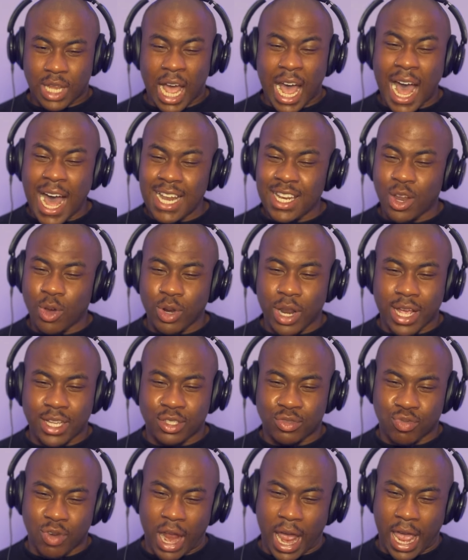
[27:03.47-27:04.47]
I know
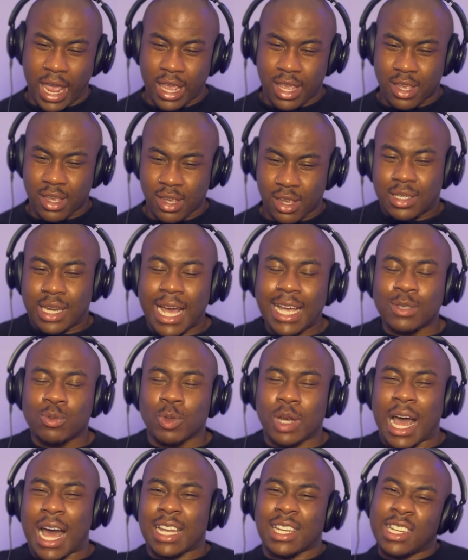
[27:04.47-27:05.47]
that's right. That's
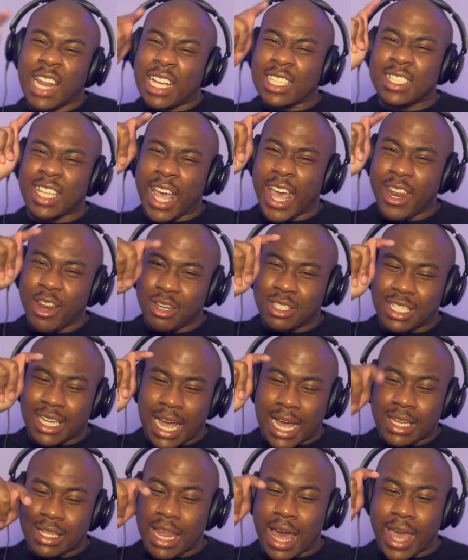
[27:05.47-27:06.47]
what I, that's the energy
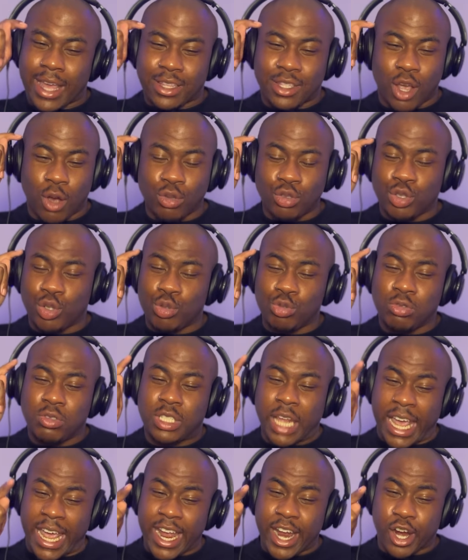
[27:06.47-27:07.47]
I like. Don't you
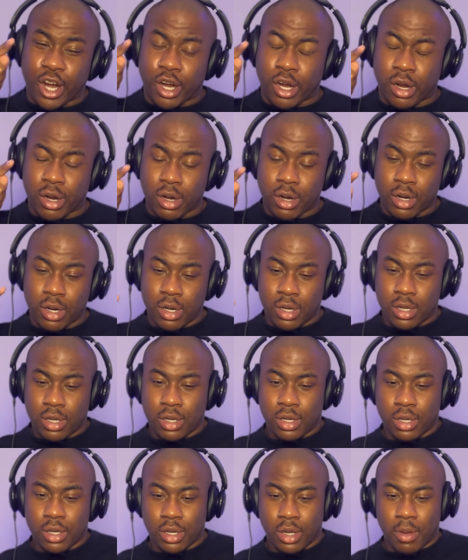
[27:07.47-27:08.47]
dare
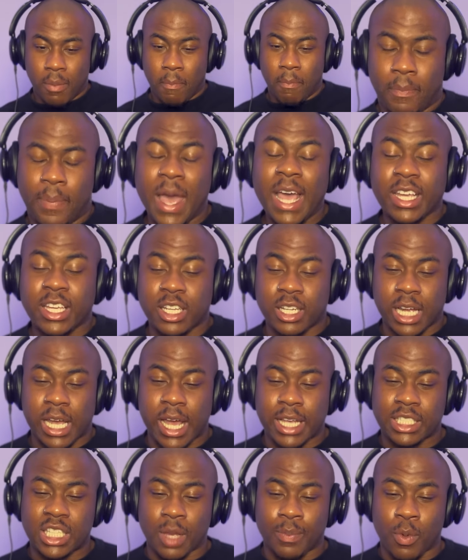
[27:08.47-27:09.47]
back your
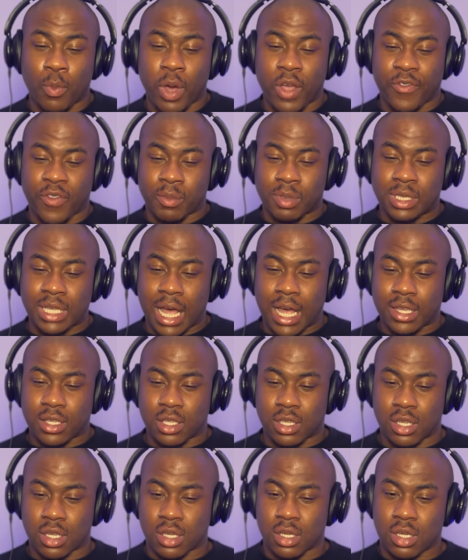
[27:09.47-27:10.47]
ass up away from
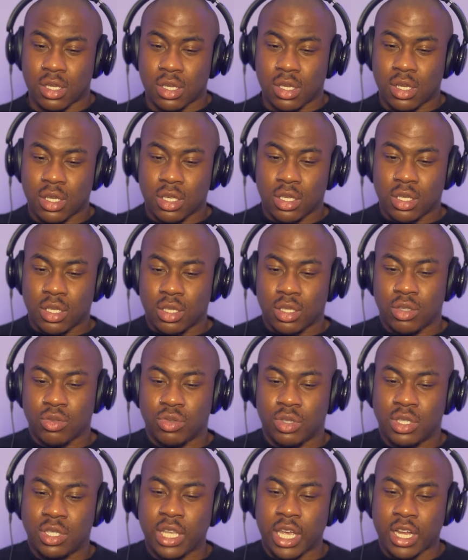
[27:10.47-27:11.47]
Sansa, you
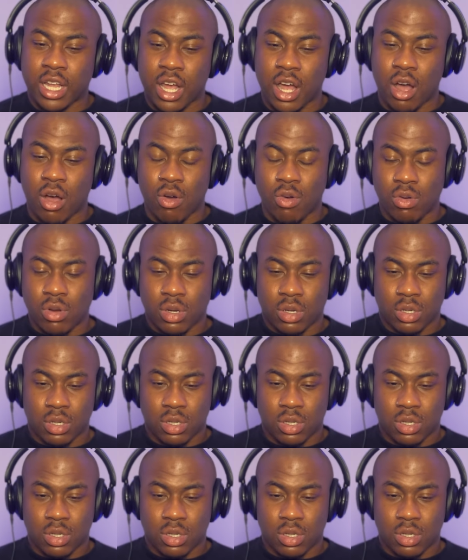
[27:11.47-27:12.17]
sicko.